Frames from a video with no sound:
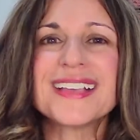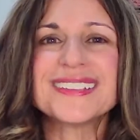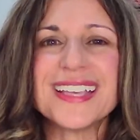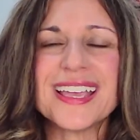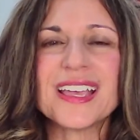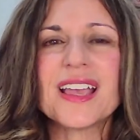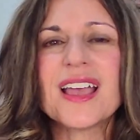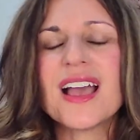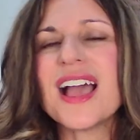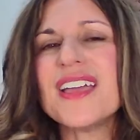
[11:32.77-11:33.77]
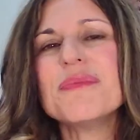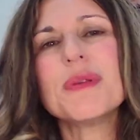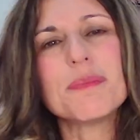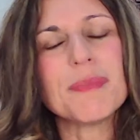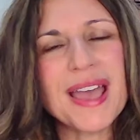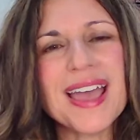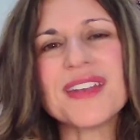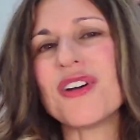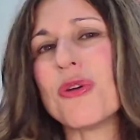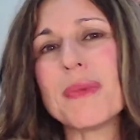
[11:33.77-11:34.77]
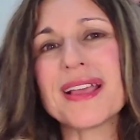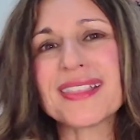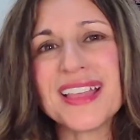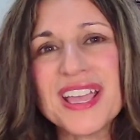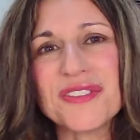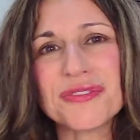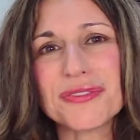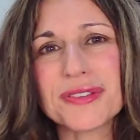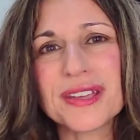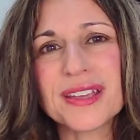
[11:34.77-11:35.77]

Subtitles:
saying, I have been mad all my life,